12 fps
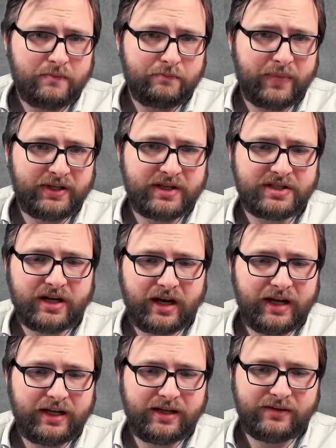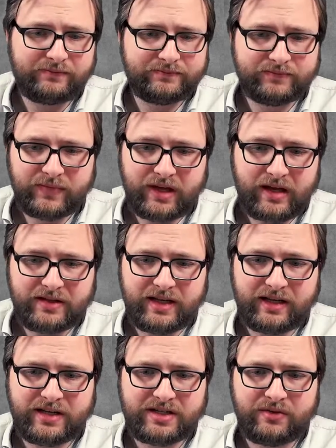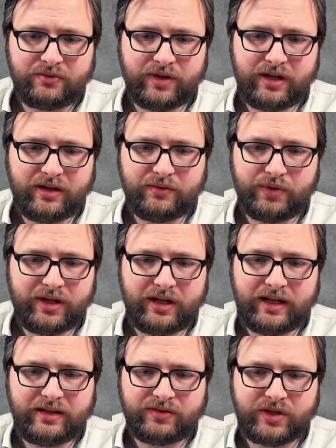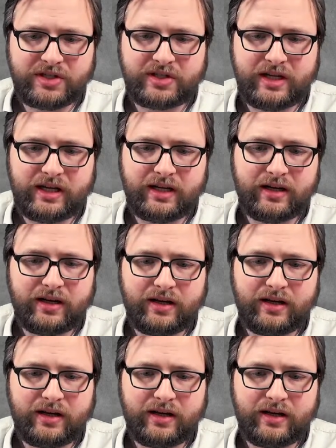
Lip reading: But this guy, I think it's a really interesting